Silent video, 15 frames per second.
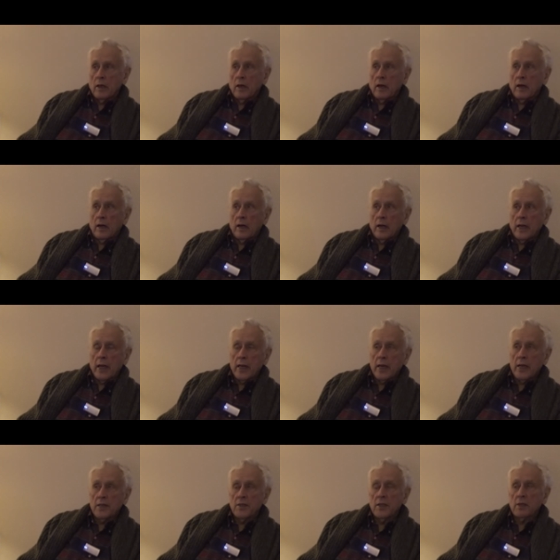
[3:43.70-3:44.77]
Uh,
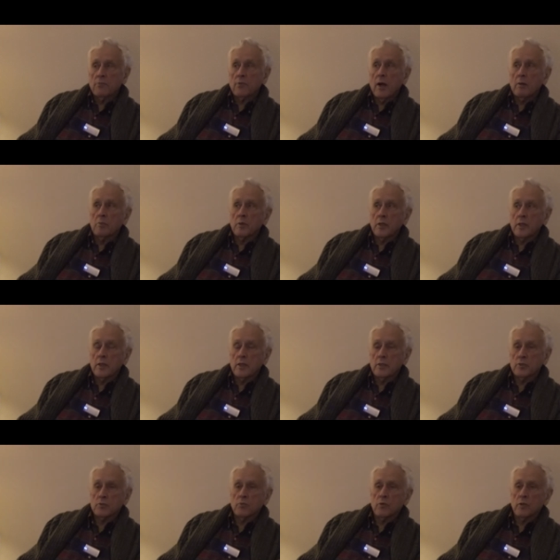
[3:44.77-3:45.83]
and I think probably in
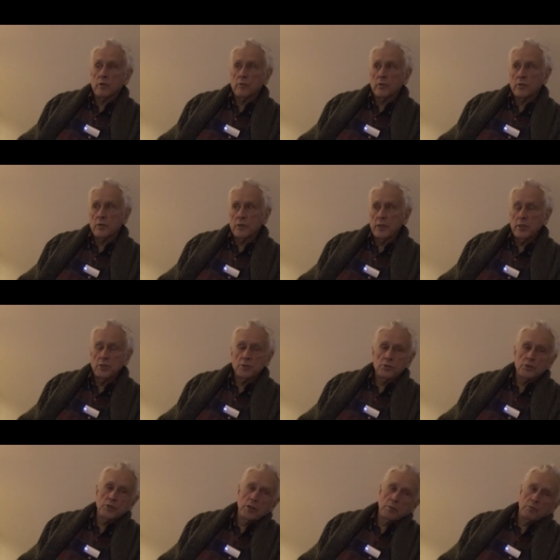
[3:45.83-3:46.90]
his work with
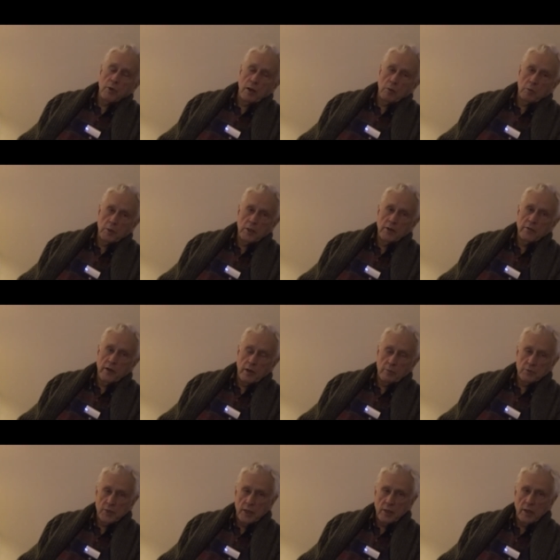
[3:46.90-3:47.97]
teachers, he probably
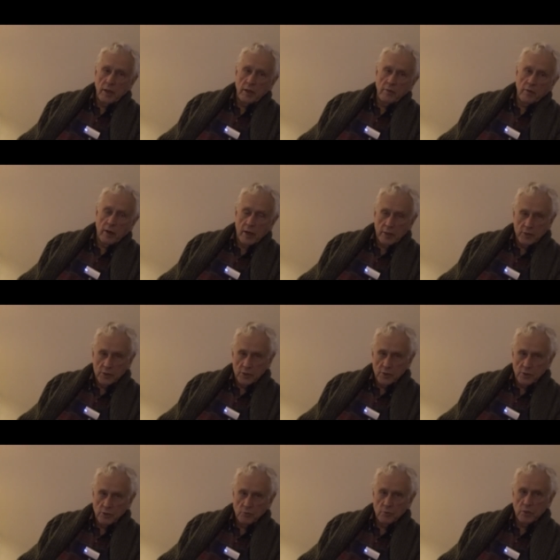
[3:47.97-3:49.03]
develops that kind of
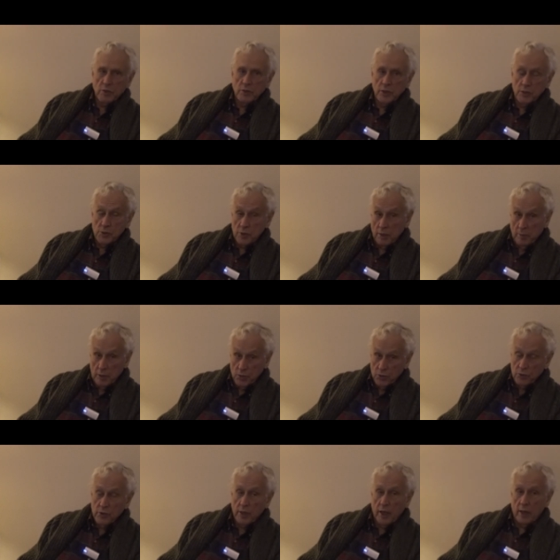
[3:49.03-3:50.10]
consciousness within teachers. I'm not
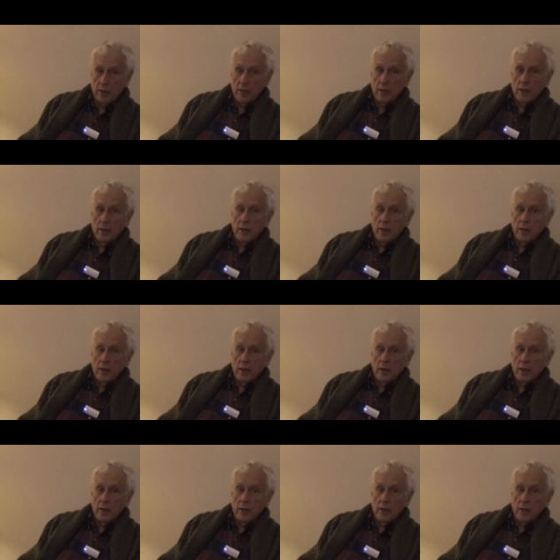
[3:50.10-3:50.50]
sure of that.